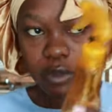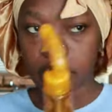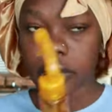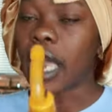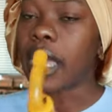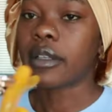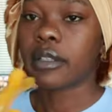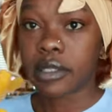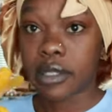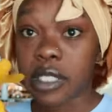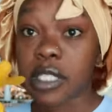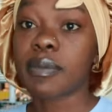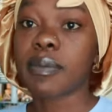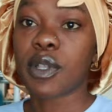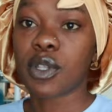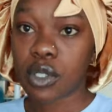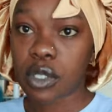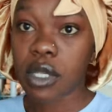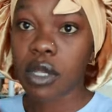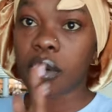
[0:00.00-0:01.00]
Yeah, it
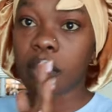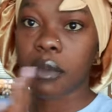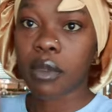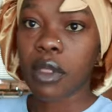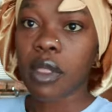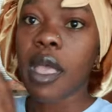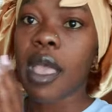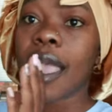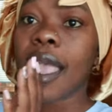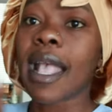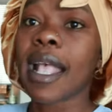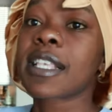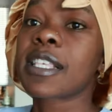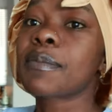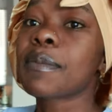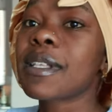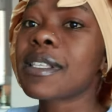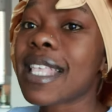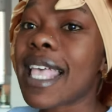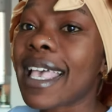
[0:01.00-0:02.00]
smells terrible. It
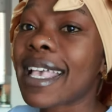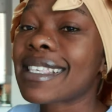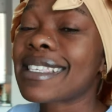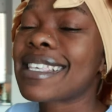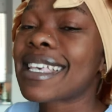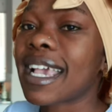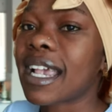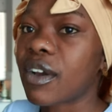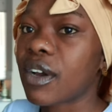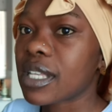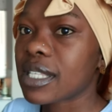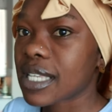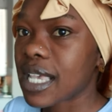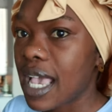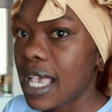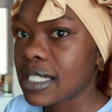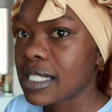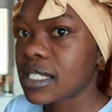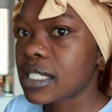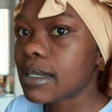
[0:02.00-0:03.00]
smells like cigarettes, guys.